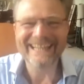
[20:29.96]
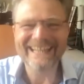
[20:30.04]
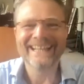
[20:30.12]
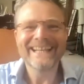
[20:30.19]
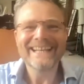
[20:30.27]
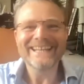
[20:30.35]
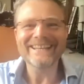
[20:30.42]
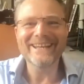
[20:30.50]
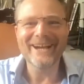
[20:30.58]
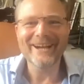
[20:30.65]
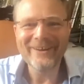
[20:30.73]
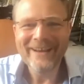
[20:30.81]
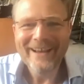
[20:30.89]
you
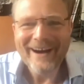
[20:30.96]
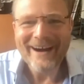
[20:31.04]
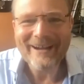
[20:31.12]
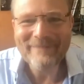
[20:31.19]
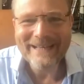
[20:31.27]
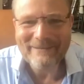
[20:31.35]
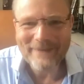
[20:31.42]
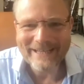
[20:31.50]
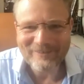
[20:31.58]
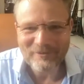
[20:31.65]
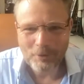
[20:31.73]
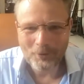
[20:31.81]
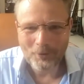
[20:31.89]
know, I mean, it makes
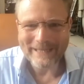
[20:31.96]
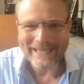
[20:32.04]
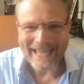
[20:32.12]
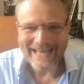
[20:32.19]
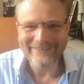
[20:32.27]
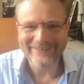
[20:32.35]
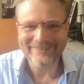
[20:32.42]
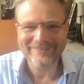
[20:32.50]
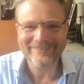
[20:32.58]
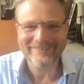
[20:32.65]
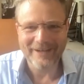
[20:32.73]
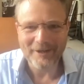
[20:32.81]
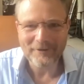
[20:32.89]
Paul McKenna's
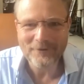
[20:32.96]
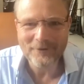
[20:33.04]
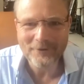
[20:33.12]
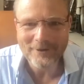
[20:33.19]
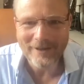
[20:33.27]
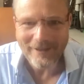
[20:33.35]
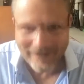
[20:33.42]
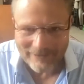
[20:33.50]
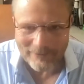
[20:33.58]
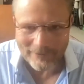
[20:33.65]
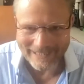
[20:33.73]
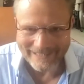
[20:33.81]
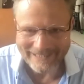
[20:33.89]
stuff look
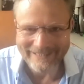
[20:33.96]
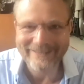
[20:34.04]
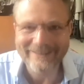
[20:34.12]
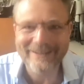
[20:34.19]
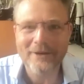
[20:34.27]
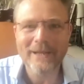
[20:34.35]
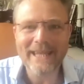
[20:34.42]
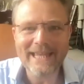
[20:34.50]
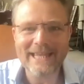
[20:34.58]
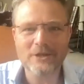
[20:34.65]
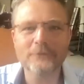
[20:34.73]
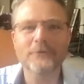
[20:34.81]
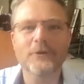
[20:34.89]
lightweight. You know, here
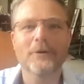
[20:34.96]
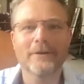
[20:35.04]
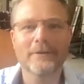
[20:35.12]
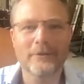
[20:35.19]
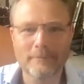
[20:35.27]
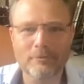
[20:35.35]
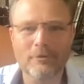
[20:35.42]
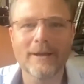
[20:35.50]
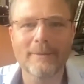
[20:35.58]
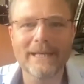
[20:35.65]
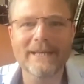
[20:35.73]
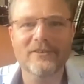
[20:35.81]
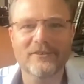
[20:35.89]
you've got the prime
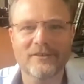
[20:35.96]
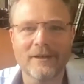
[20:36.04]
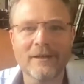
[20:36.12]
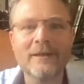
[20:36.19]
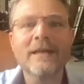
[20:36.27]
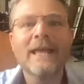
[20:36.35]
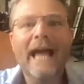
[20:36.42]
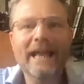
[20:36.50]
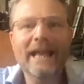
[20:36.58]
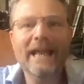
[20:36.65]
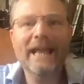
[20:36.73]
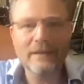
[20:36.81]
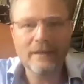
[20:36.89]
minister and,
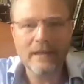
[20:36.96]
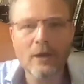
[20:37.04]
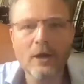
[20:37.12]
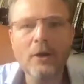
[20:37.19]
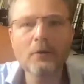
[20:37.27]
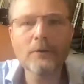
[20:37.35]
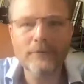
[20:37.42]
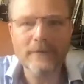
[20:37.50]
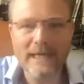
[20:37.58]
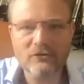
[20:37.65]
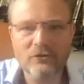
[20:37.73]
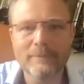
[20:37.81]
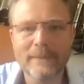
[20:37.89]
the whole of the
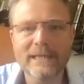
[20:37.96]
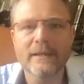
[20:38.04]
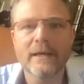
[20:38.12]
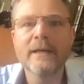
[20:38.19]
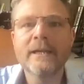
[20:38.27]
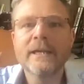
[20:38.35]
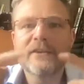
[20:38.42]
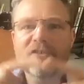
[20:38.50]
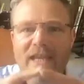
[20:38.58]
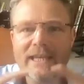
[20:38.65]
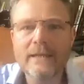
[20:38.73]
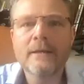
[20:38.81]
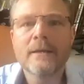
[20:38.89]
national media
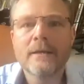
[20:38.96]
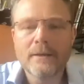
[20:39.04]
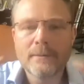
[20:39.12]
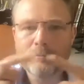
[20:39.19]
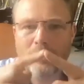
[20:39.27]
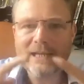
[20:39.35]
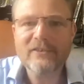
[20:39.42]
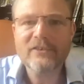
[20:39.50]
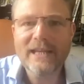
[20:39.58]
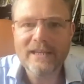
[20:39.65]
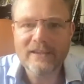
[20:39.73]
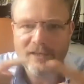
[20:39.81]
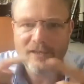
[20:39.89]
saying, Brexit
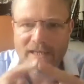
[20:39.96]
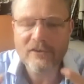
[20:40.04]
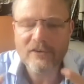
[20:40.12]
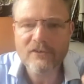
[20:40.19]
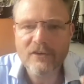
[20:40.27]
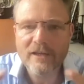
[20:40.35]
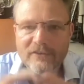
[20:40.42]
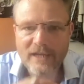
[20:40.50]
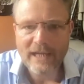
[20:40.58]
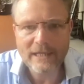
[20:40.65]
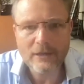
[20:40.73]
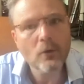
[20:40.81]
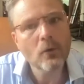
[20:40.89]
is is a slice
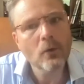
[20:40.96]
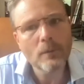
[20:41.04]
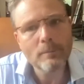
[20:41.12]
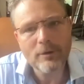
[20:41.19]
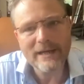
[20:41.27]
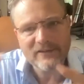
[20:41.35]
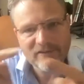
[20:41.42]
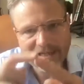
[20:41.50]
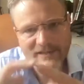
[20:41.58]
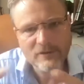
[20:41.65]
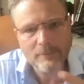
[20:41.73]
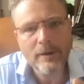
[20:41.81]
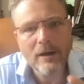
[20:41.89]
cake or Brexit
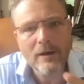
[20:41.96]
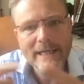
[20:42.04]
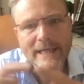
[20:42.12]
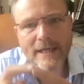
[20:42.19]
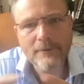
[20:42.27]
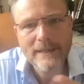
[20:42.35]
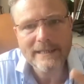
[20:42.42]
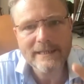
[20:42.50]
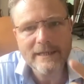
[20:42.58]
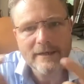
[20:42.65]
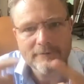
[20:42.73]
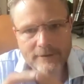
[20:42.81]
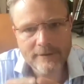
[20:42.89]
is a pie going in the
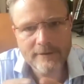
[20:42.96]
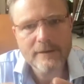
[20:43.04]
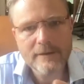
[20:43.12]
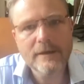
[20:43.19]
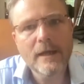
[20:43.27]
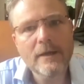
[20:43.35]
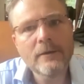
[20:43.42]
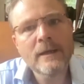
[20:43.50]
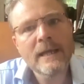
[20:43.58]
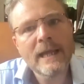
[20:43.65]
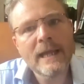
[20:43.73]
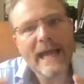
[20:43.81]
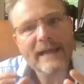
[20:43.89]
oven, you know,
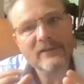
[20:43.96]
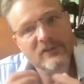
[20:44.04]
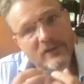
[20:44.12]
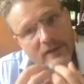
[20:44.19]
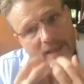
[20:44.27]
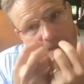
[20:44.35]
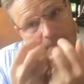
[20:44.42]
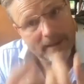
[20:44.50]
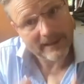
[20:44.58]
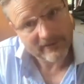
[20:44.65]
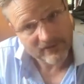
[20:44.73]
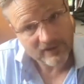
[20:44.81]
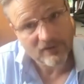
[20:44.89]
and it
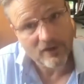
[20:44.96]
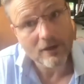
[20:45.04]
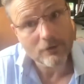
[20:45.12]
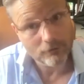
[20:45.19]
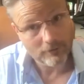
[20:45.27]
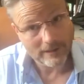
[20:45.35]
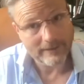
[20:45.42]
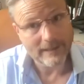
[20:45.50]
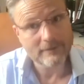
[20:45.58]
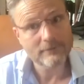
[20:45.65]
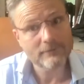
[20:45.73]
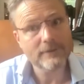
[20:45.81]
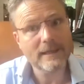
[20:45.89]
makes us hungry
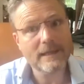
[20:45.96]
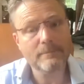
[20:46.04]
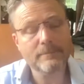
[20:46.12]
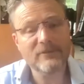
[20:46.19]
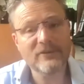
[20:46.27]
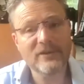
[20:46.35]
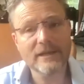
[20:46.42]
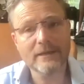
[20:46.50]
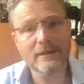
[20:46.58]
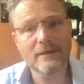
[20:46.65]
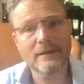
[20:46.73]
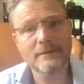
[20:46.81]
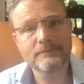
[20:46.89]
then for that
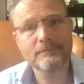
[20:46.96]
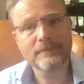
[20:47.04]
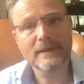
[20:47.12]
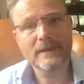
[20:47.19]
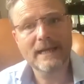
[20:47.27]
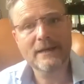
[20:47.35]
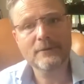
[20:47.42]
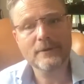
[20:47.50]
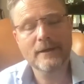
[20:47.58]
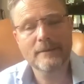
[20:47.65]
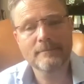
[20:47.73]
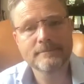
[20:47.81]
particular outcome.